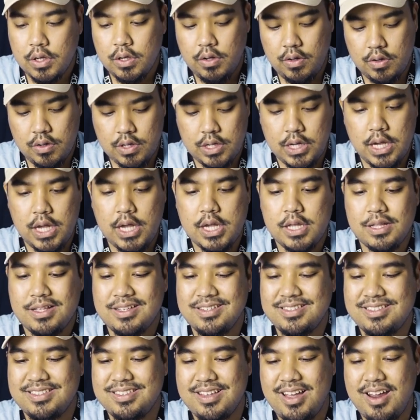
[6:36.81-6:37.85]
Okay,
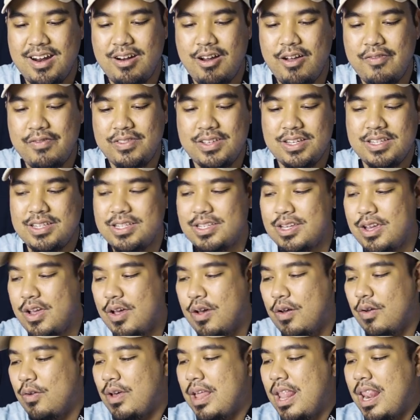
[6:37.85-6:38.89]
the star of the
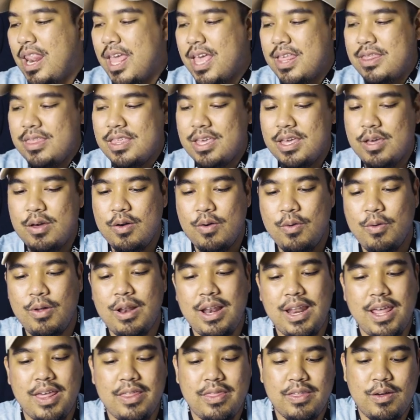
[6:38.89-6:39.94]
show.
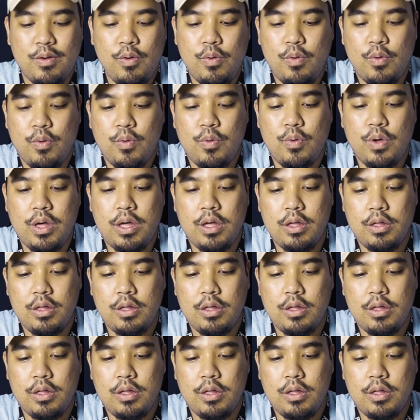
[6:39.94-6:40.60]
Let's go.